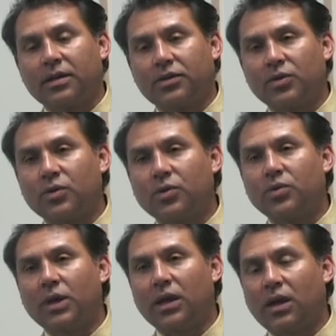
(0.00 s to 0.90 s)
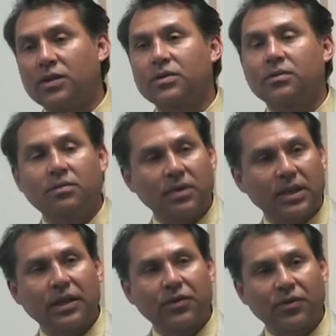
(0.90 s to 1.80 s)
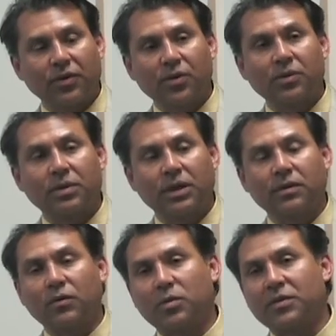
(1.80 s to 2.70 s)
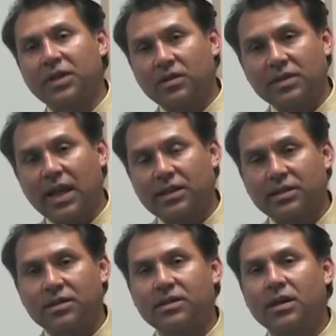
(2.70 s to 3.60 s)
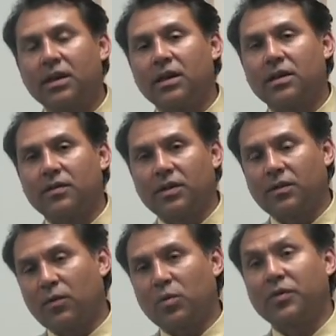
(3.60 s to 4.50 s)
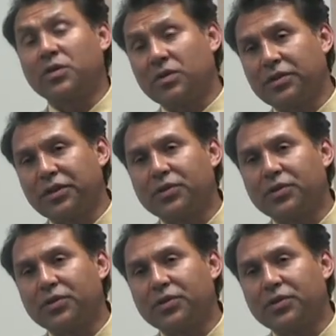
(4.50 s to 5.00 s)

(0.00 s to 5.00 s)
to uh, also get us through in the form of sales taxes, in the form of utility